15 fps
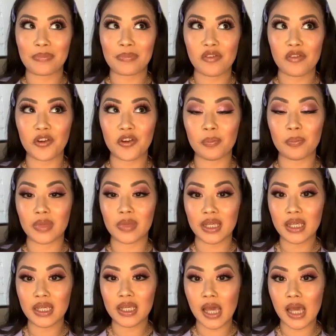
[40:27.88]
for me,
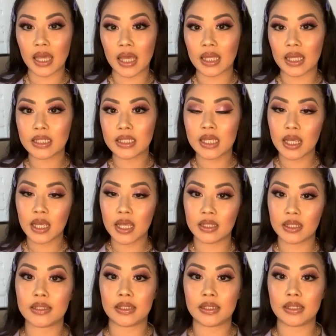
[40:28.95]
I like to kind of
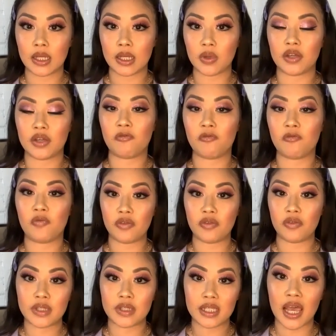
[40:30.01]
stick with a
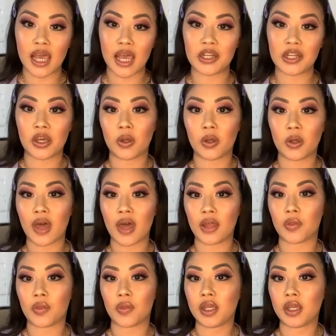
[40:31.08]
50. I know that
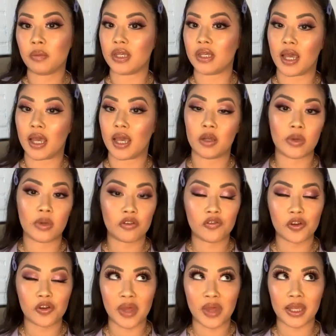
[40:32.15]
they can be anywhere
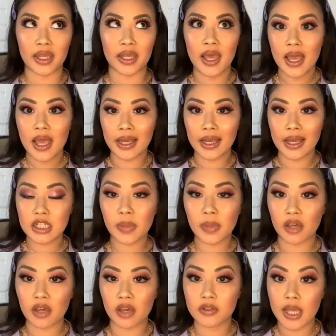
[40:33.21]
from like
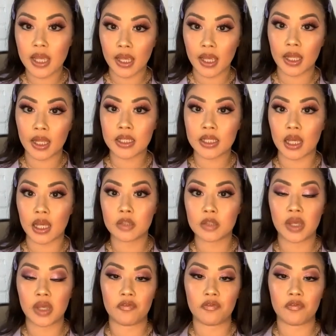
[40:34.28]
SPF 10 to
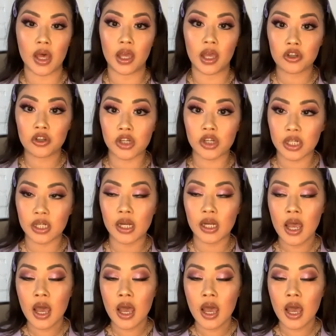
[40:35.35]
SPF 100.